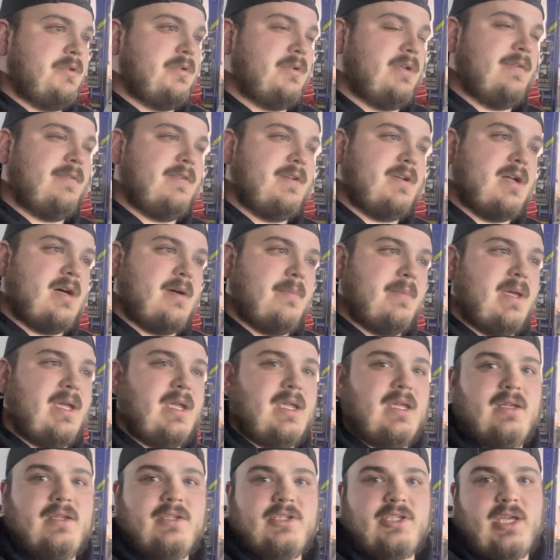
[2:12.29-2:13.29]
if you're not
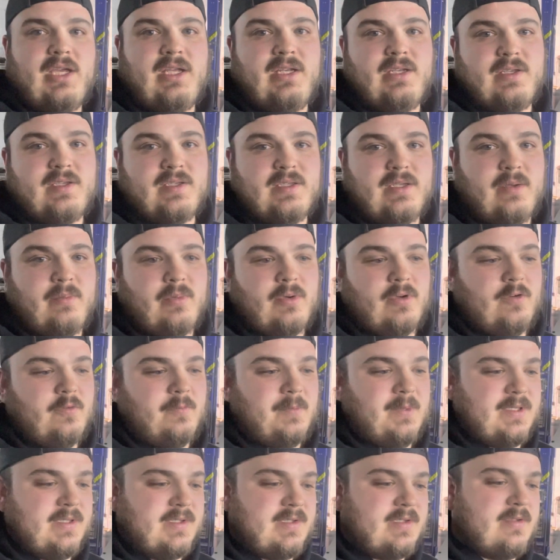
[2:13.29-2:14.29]
making changes and
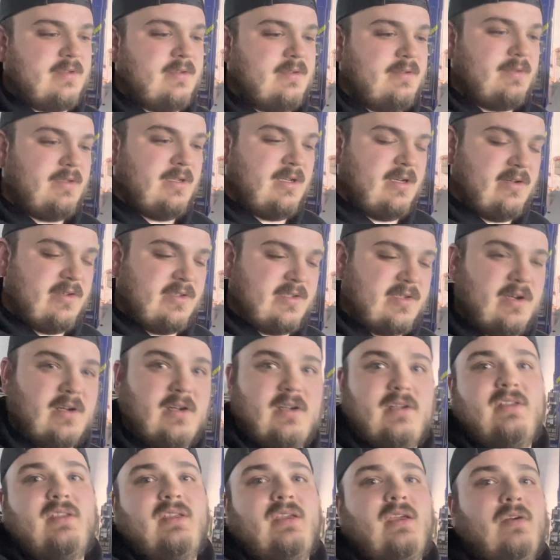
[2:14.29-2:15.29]
improvements, you know, it's
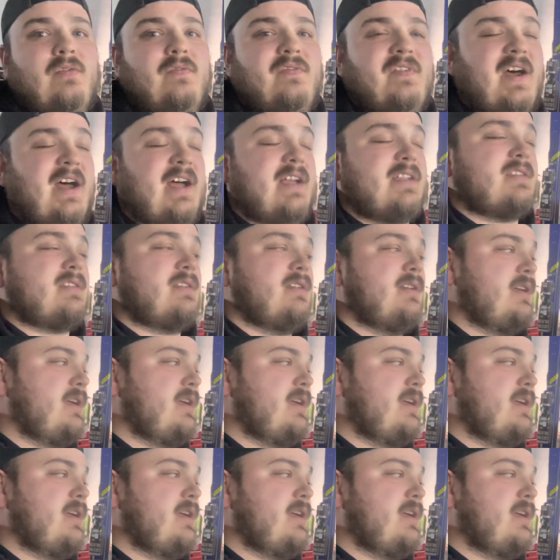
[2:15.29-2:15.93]
hard to go fast.